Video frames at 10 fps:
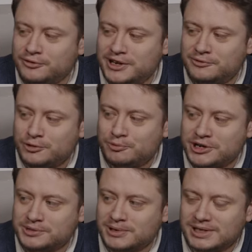favourite
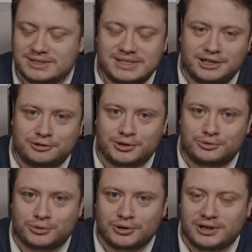breastplates here at the
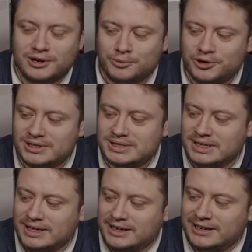Royal Armouries.
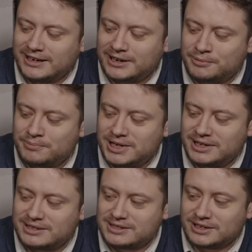
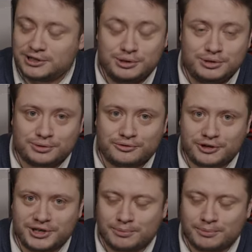It's unusual for a